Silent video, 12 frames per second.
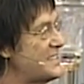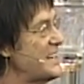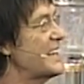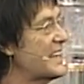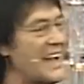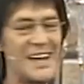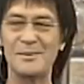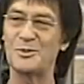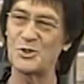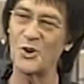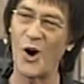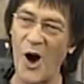She
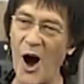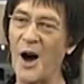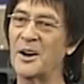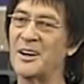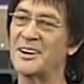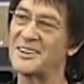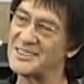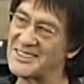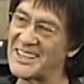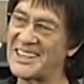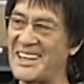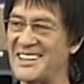came to honor
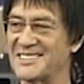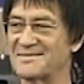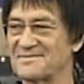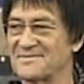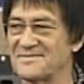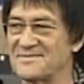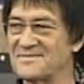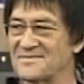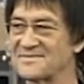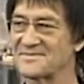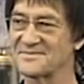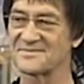the king.
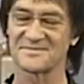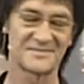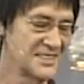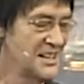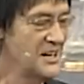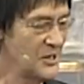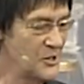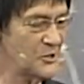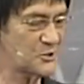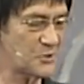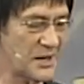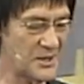
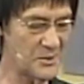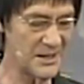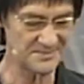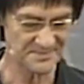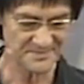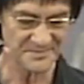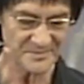Luke 21.